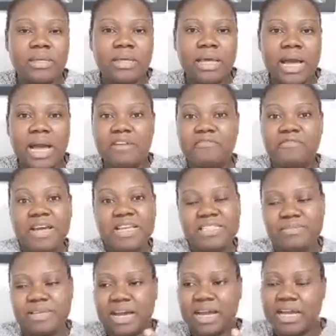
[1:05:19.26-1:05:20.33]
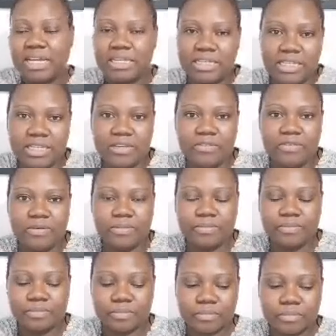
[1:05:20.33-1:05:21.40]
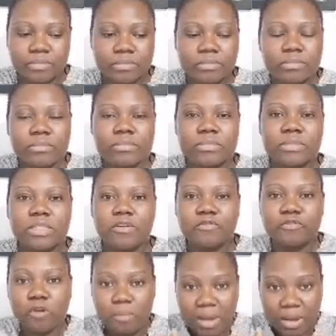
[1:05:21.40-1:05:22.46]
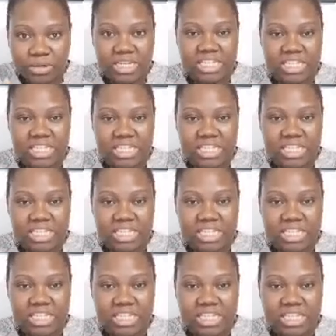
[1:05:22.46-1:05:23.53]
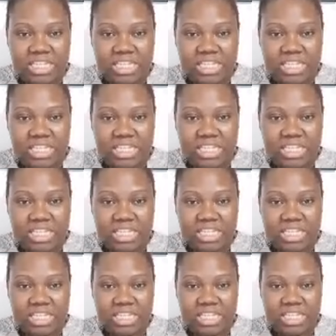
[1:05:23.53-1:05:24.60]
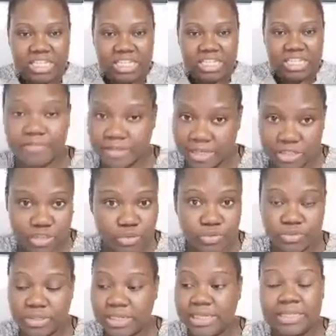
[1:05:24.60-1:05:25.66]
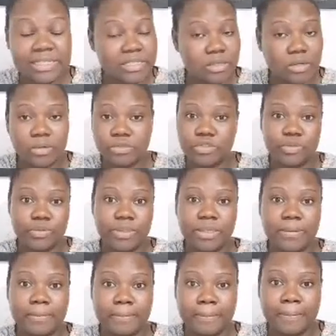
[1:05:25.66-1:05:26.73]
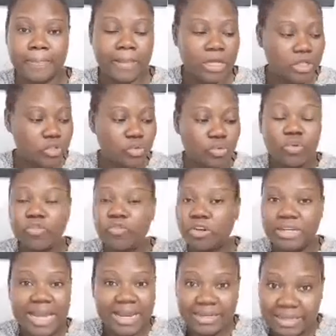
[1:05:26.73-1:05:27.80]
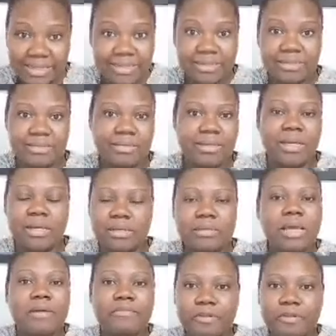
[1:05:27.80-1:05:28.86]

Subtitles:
advice I can give from my own experiences is very expensive to look after children in this country. To look for nanny, I